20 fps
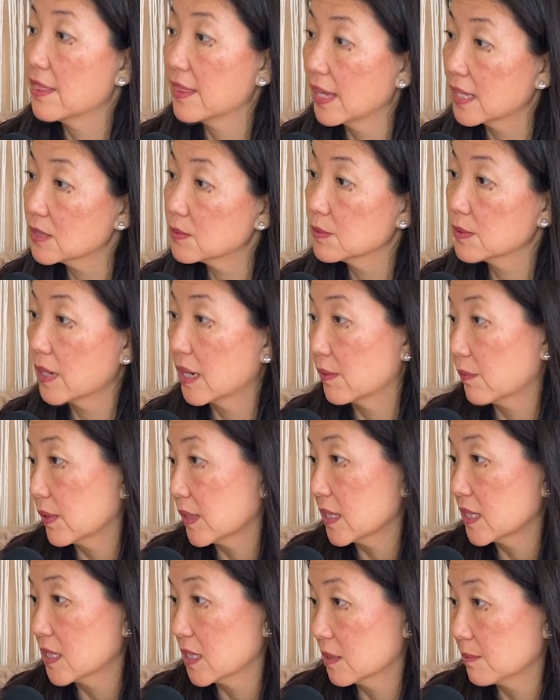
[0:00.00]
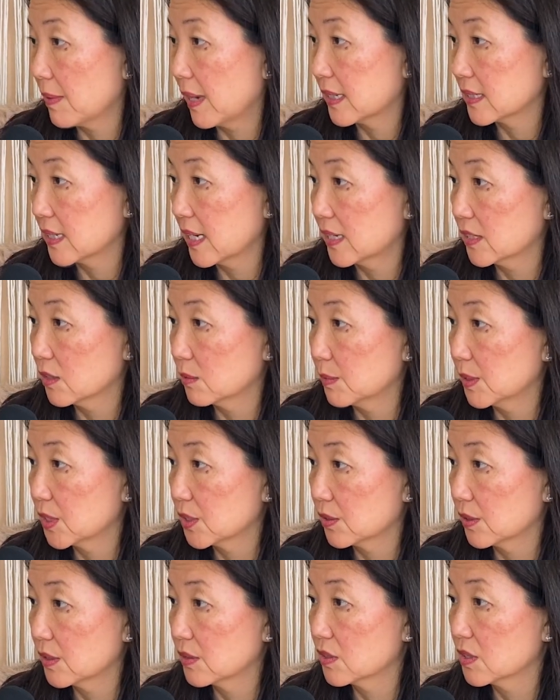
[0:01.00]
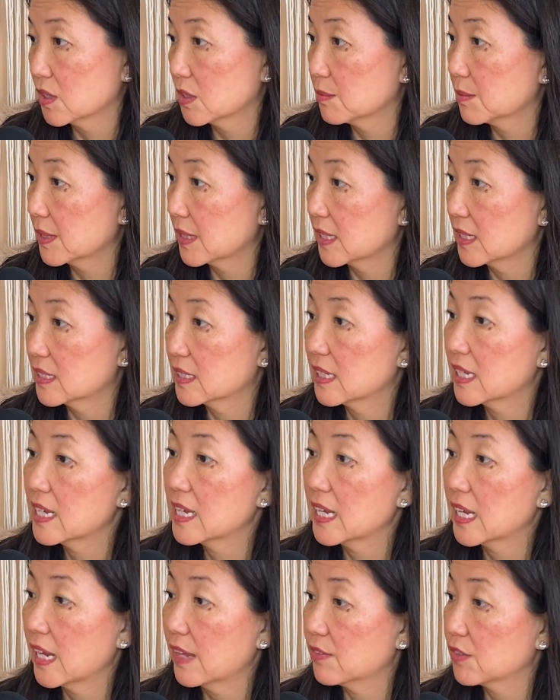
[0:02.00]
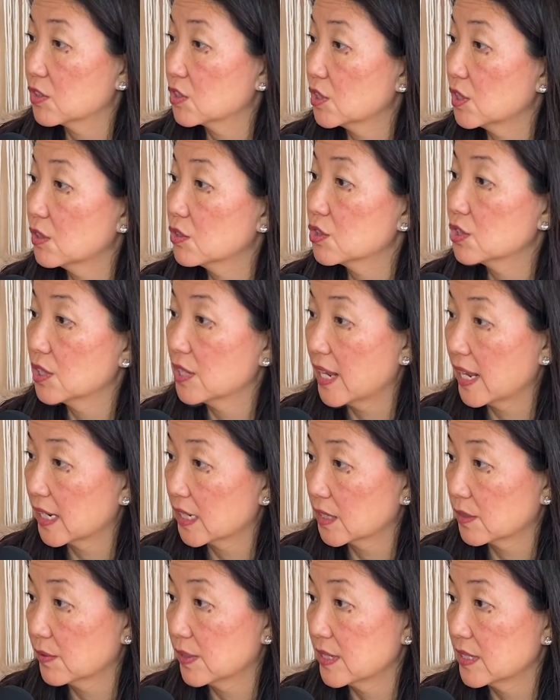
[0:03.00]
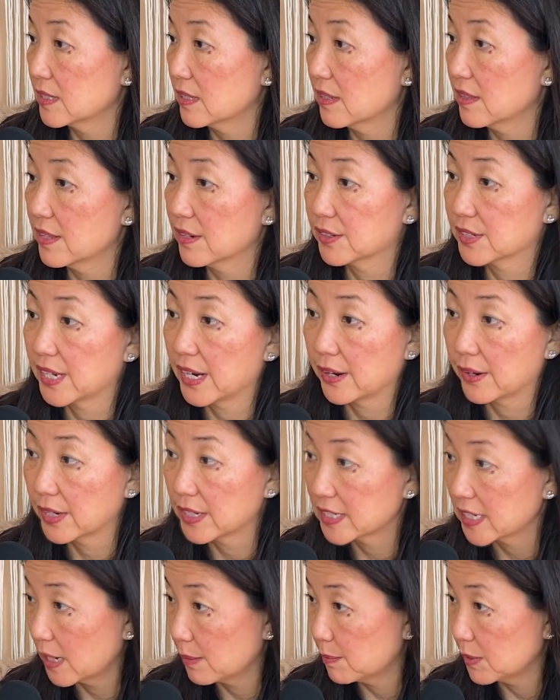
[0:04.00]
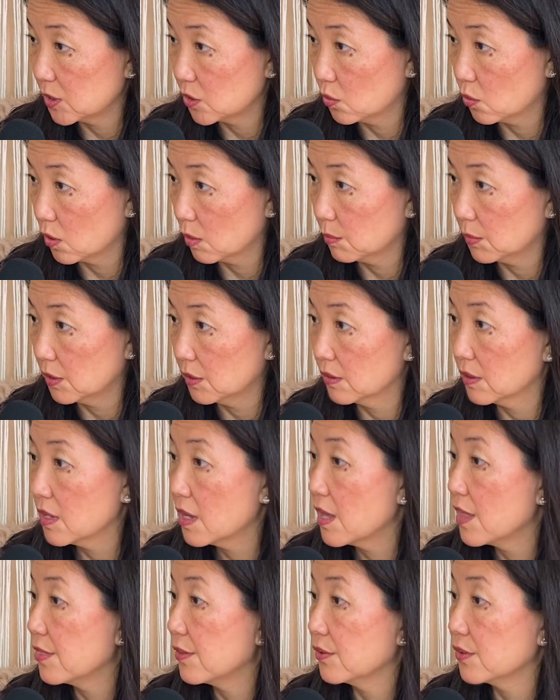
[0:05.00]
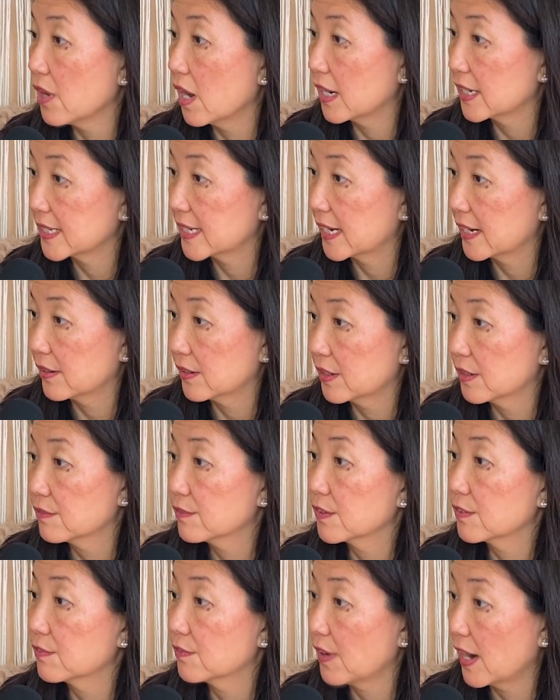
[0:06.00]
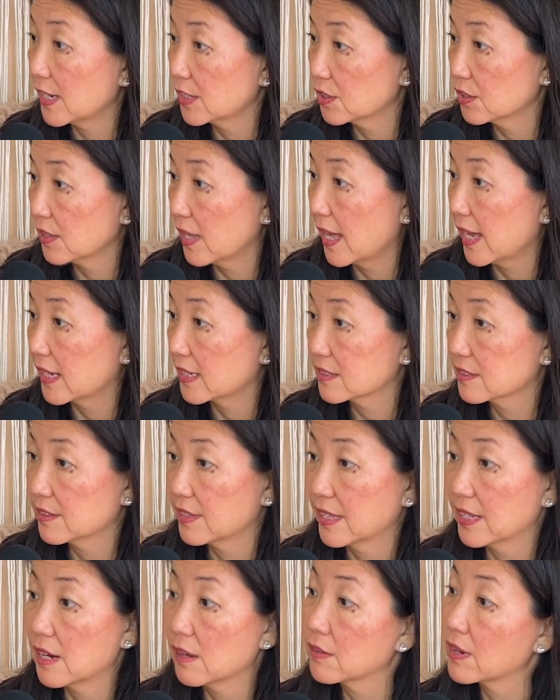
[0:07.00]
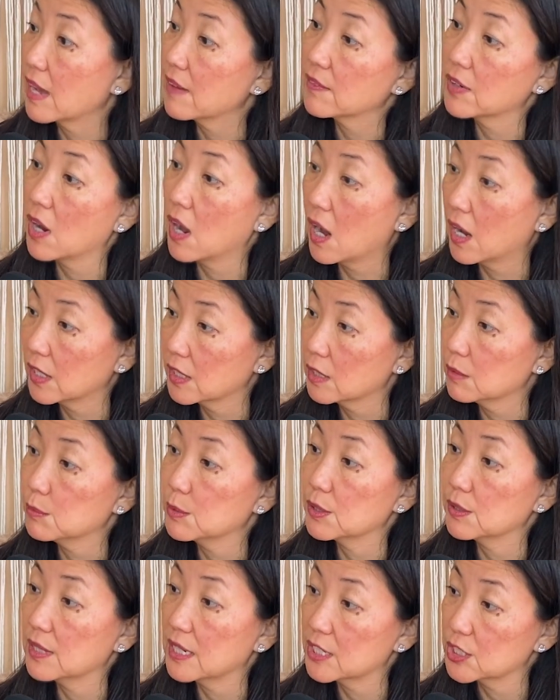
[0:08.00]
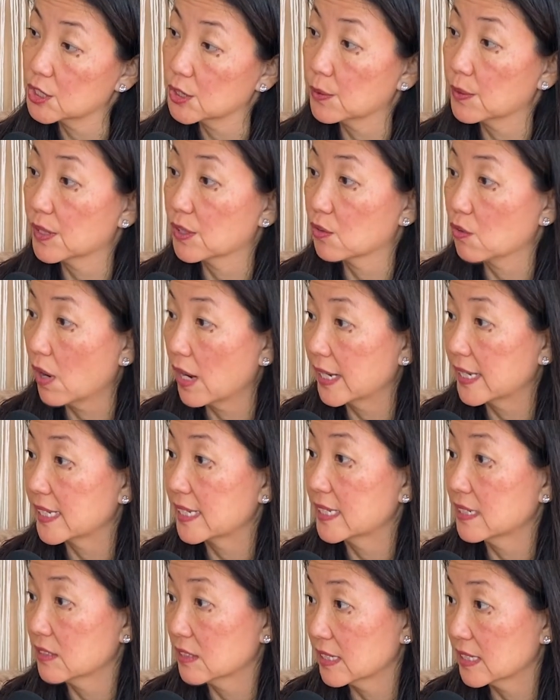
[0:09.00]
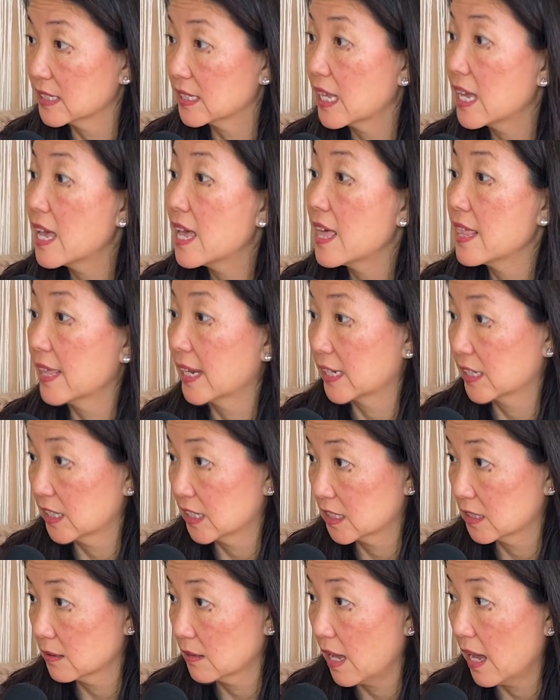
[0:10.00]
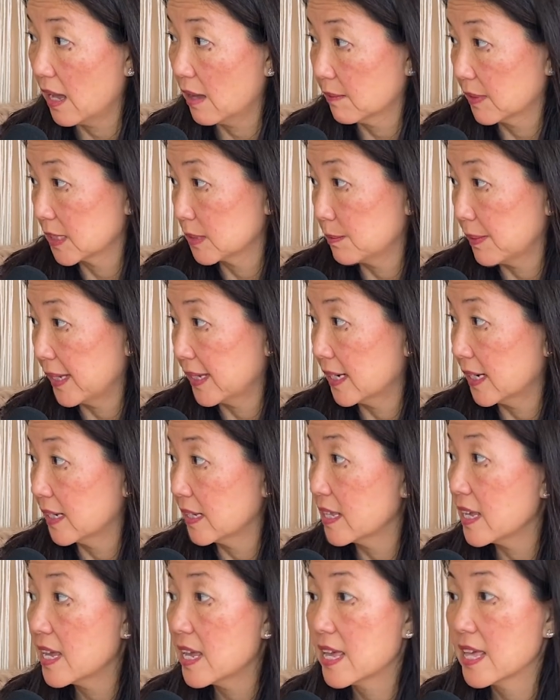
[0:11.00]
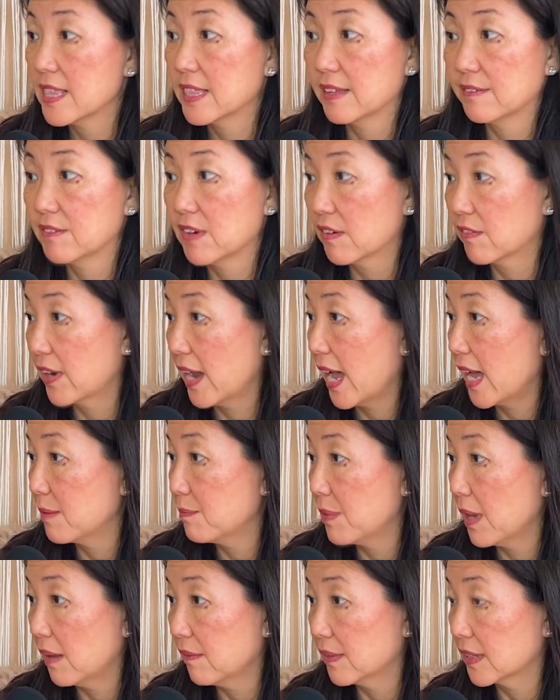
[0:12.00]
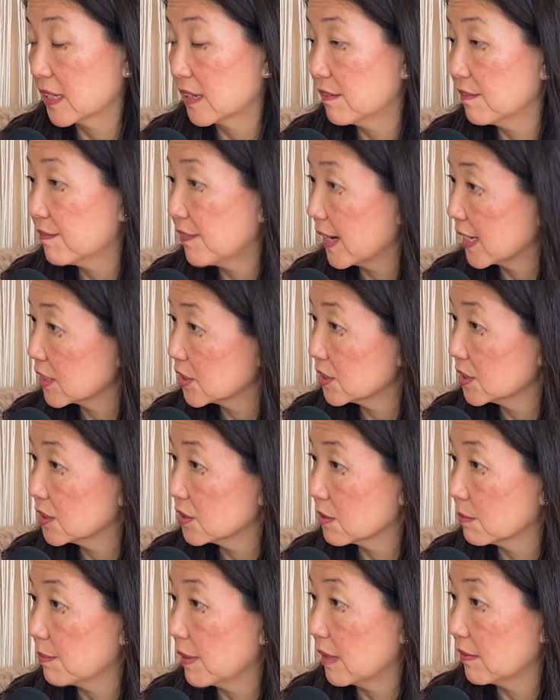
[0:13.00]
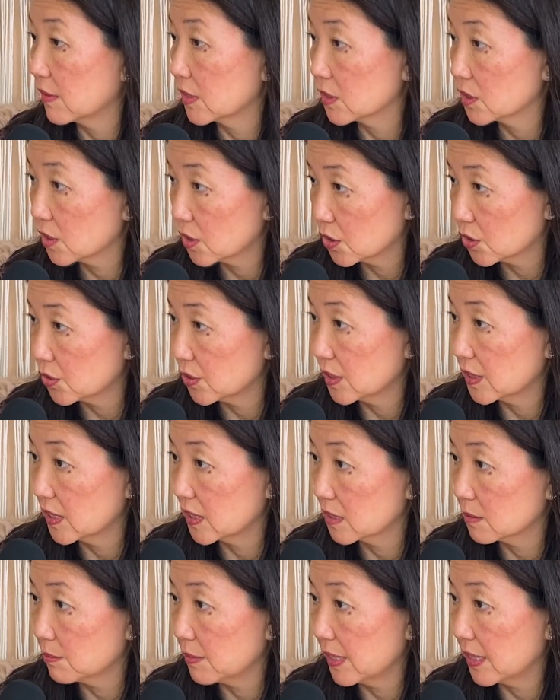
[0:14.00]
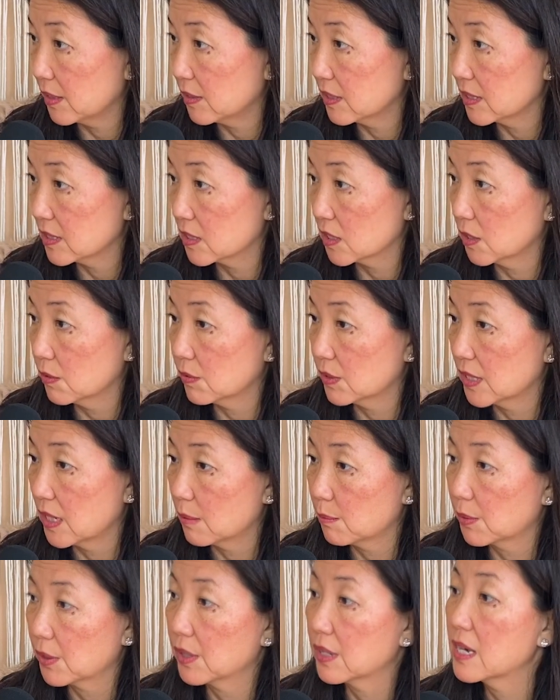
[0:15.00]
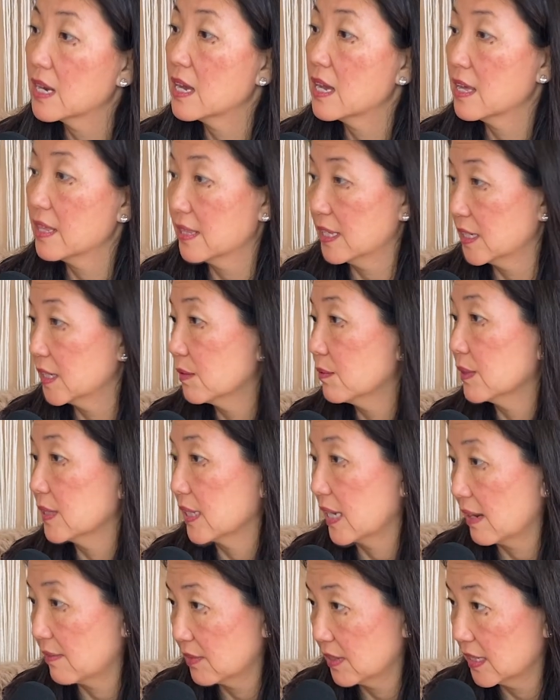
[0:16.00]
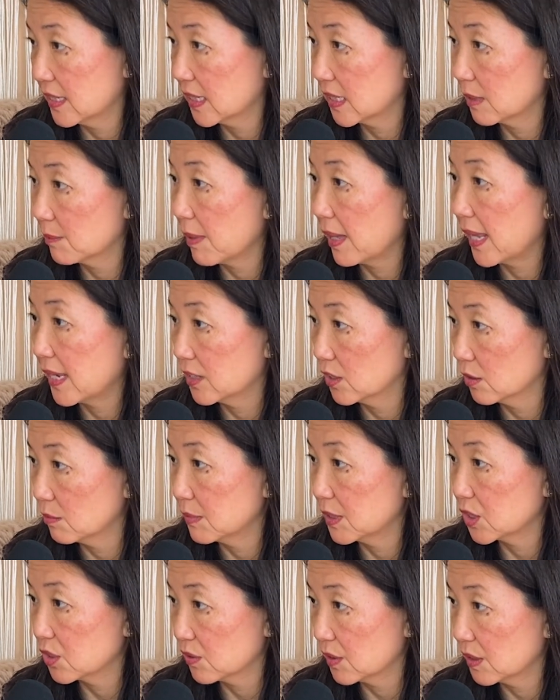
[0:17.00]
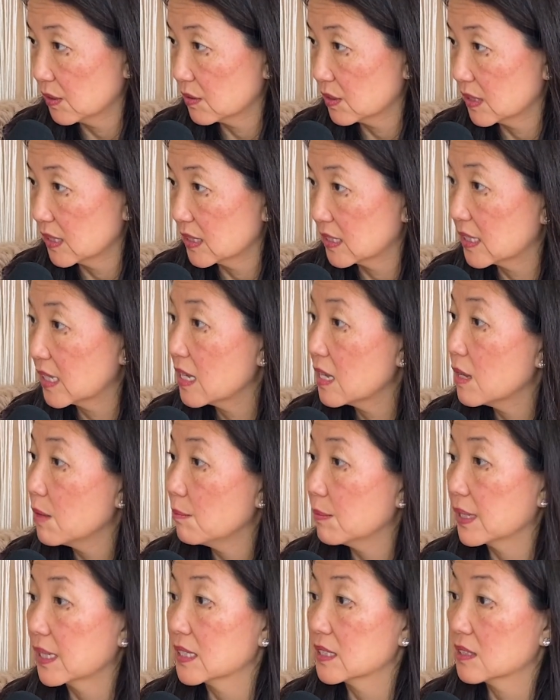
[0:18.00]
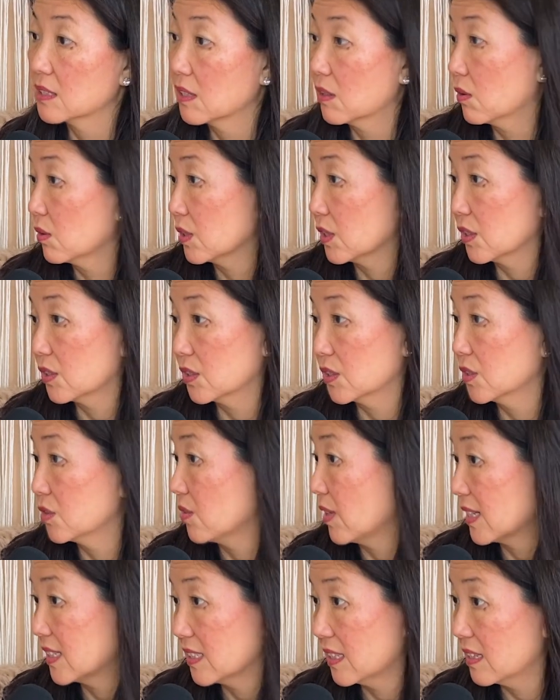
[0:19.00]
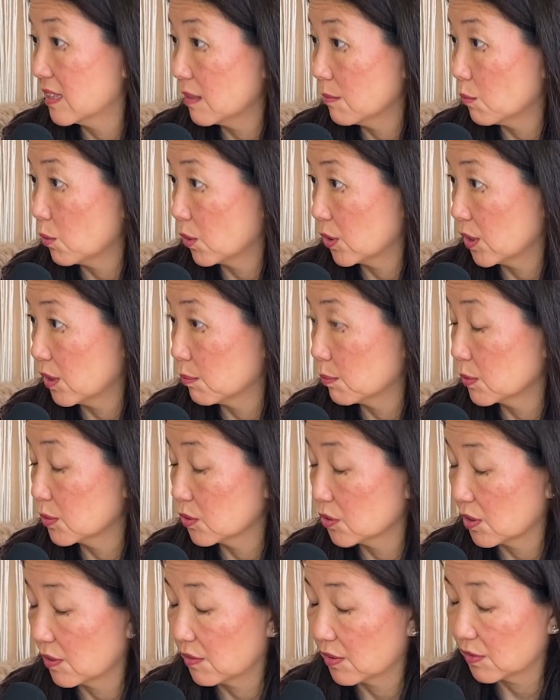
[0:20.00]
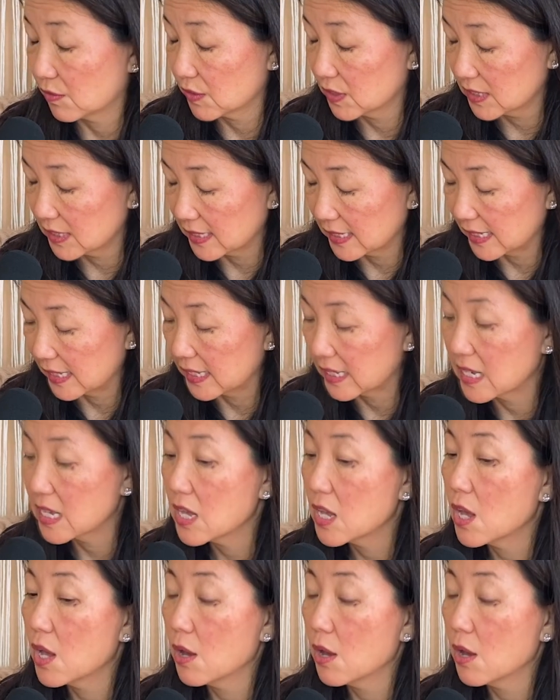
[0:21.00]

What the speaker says: That's when I really suspect endometriosis, because if there's no genetic reason, their karyotype is normal, they're not a carrier for Fragile X, they don't have an autoimmune issue or chronic illness that could explain it, they've never had pelvic infections or pelvic surgery to explain this lower number, then you really have to think about endometriosis, because the earlier you address it, the more you preserve their fertility.